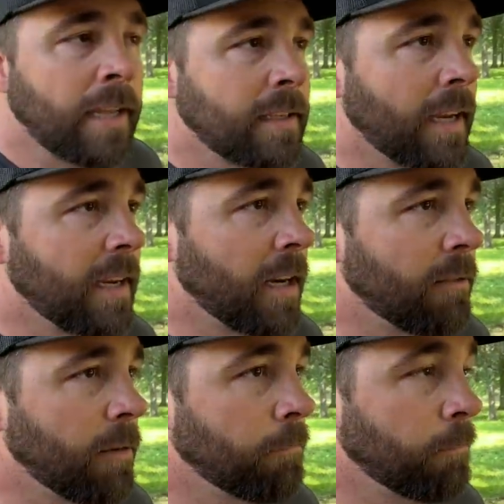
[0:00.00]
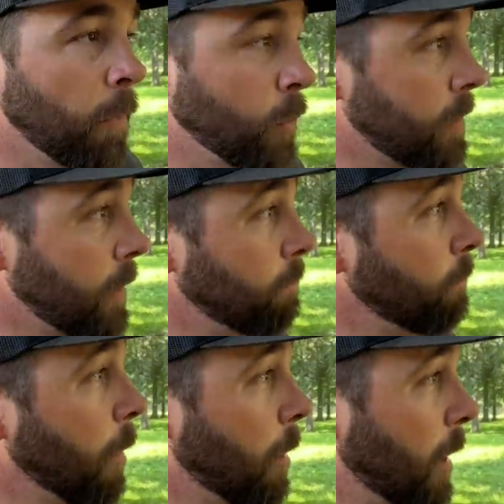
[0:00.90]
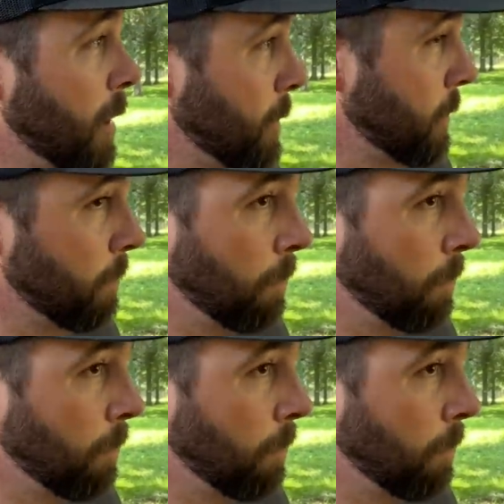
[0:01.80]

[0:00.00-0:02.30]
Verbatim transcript: taking care of mostly her animals